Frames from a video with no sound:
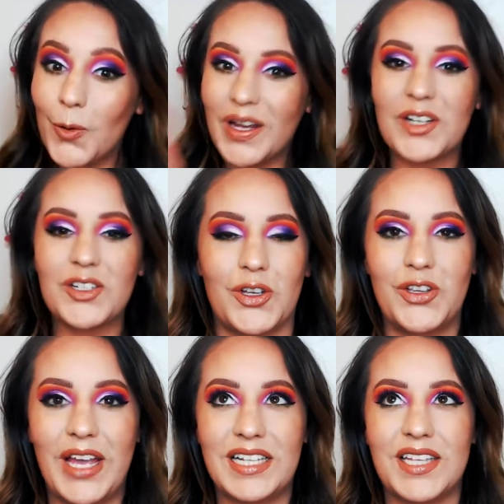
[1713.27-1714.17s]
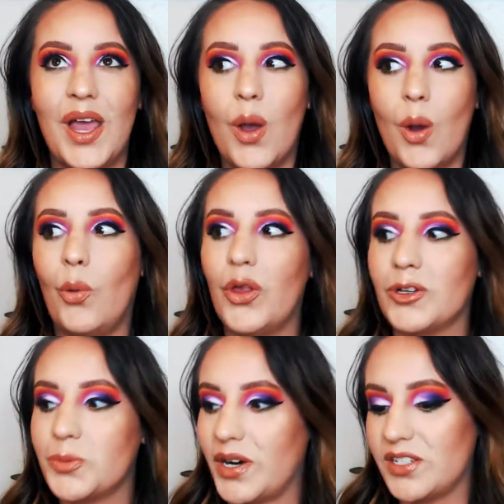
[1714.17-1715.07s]
and I'll show you guys what
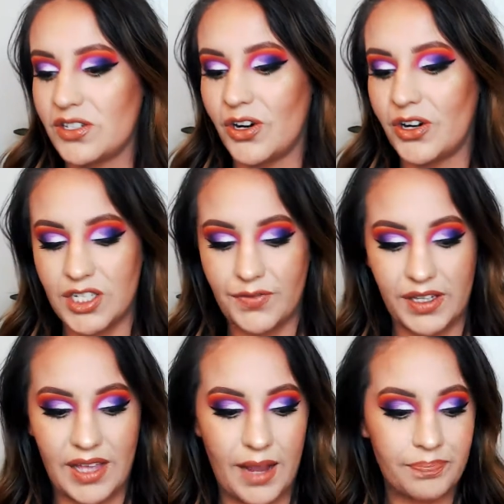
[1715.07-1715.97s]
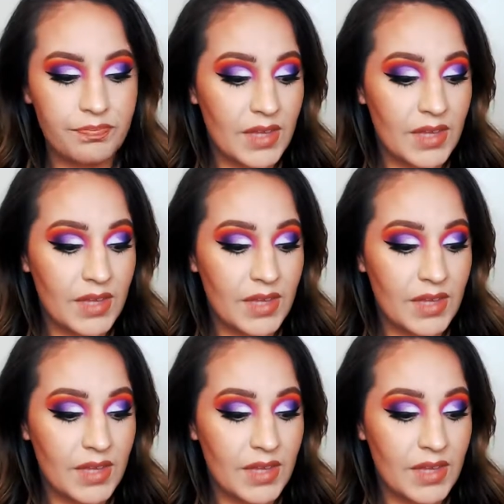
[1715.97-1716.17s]
those prizes are and stuff like that.